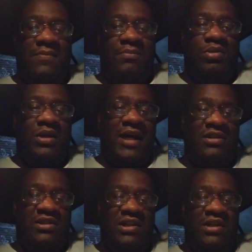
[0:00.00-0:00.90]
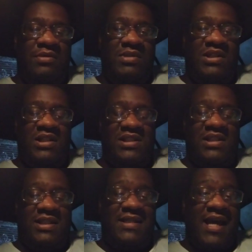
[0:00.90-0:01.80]
put out there because
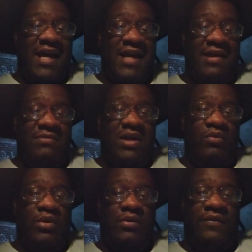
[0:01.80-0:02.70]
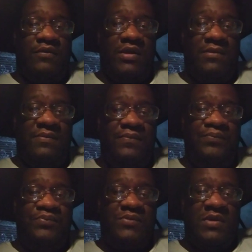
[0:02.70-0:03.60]
of the time that we were from.
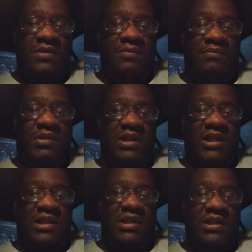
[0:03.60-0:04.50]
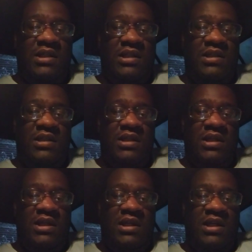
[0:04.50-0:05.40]
But
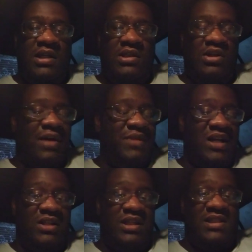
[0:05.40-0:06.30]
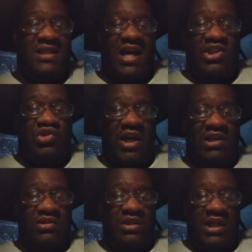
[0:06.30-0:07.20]
you know, I'm not going to get
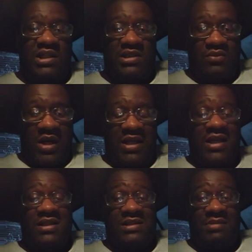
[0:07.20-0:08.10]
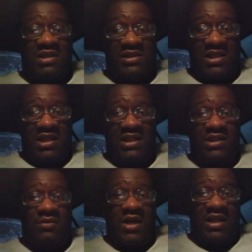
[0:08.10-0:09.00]
sidetracked on that. This right now is about Stan
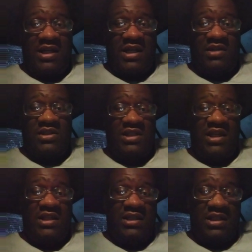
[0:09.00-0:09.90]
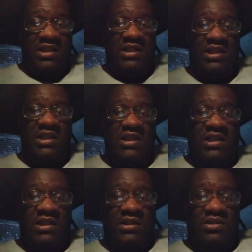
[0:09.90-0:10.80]
Lee. Right now, Stan Lee,
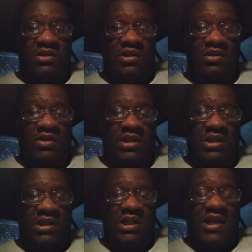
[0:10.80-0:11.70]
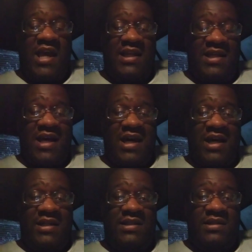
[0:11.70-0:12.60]
you know, he had
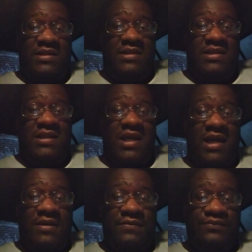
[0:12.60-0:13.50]
died today,